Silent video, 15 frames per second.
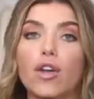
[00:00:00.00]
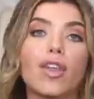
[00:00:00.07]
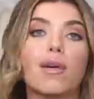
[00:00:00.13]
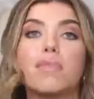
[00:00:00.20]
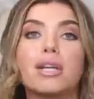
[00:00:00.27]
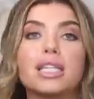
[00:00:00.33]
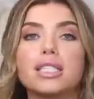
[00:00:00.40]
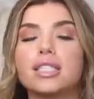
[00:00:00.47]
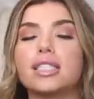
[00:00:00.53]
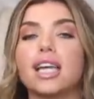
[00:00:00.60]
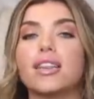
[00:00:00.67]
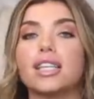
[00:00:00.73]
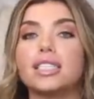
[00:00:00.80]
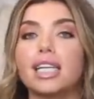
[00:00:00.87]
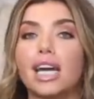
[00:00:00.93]
all that means is
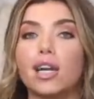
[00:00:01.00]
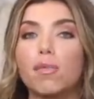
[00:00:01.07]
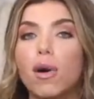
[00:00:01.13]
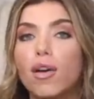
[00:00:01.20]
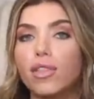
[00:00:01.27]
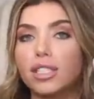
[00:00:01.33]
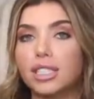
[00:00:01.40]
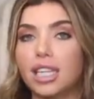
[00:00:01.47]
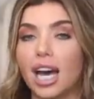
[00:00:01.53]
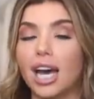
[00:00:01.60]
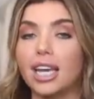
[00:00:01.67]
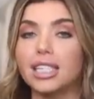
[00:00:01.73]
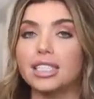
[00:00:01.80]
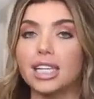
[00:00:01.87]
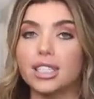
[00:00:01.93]
that the denim on the
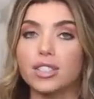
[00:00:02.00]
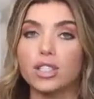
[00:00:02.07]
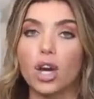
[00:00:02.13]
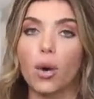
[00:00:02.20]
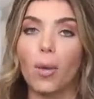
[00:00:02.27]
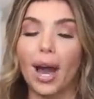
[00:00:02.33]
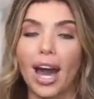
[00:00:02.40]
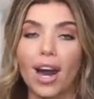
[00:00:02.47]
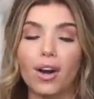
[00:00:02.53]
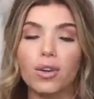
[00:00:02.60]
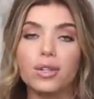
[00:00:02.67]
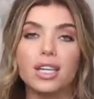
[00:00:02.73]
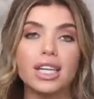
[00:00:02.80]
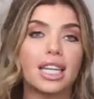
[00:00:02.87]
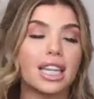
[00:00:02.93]
side does go out.